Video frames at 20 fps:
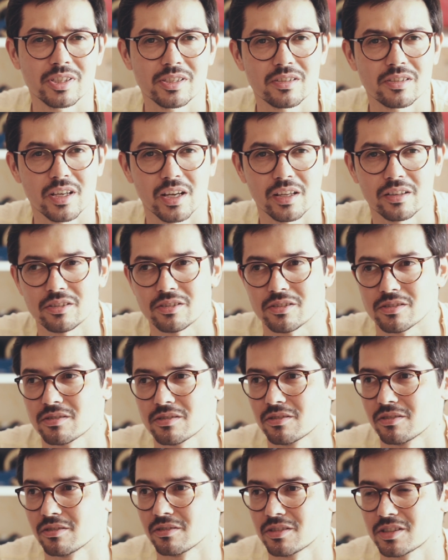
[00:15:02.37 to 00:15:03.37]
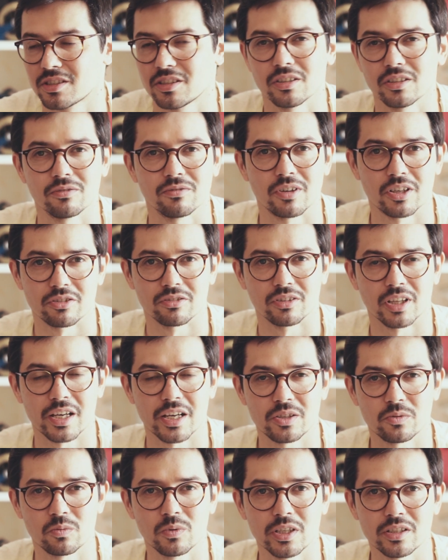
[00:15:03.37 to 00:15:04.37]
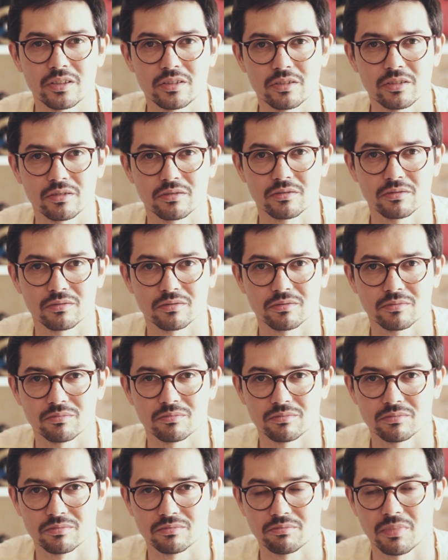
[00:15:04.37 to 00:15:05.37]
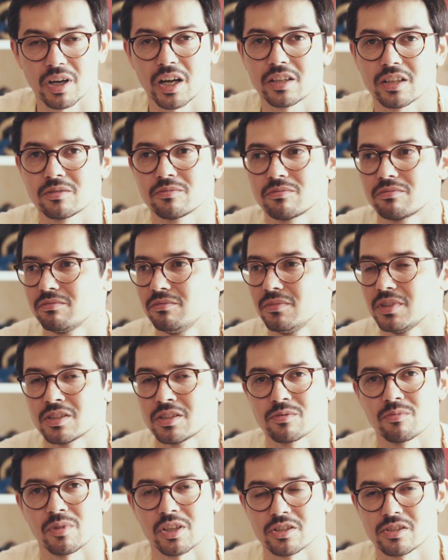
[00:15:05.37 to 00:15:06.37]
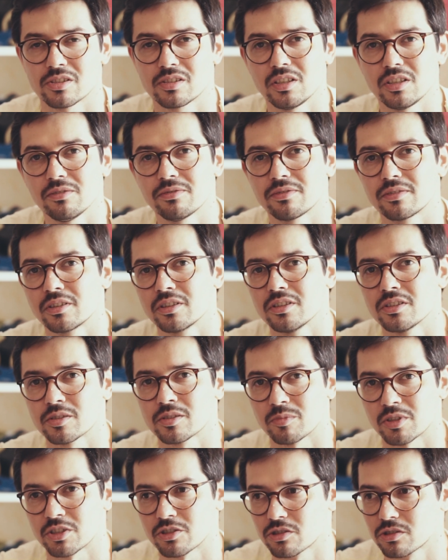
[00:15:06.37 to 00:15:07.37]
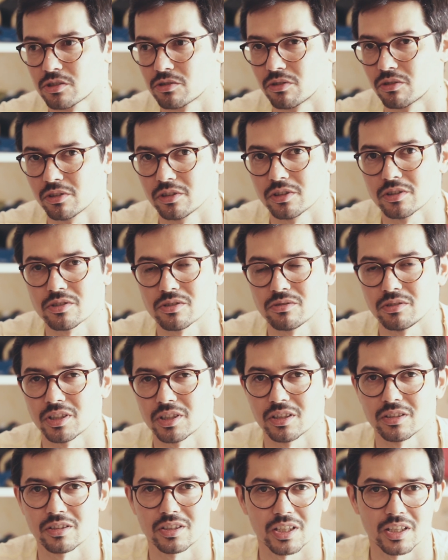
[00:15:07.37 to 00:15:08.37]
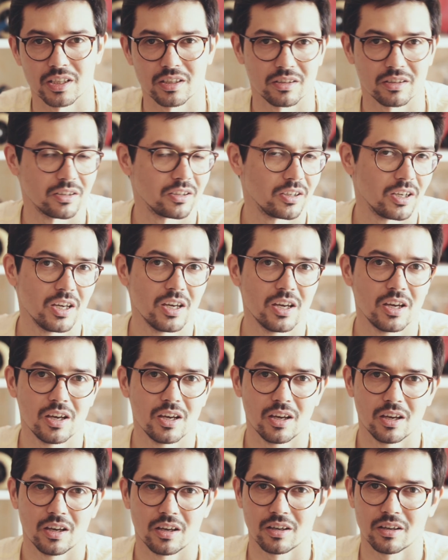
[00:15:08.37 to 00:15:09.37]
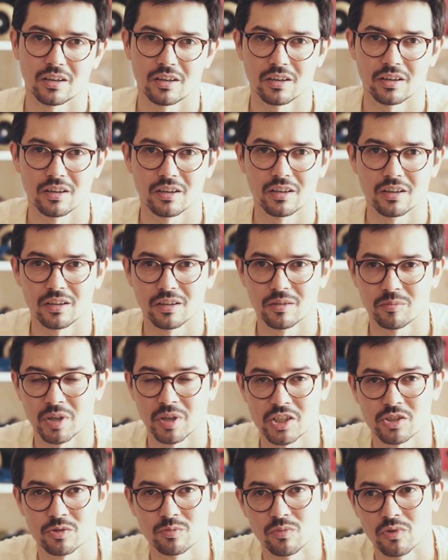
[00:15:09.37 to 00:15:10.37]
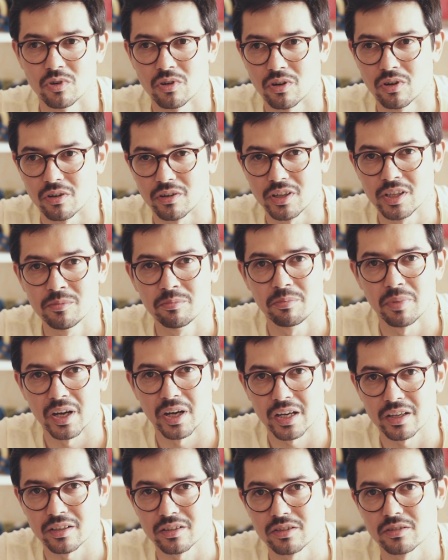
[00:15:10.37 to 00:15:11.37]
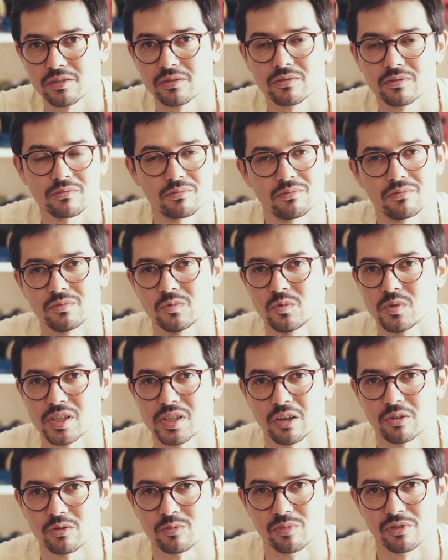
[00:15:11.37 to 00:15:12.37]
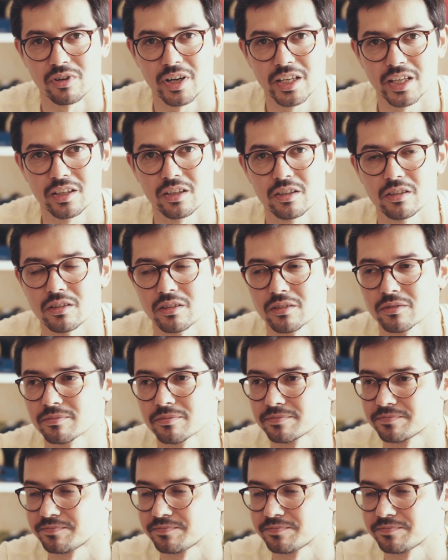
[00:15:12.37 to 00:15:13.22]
instead is still very lightweight, but it's much stiffer, it's much stronger, so it can take much more impact without breaking.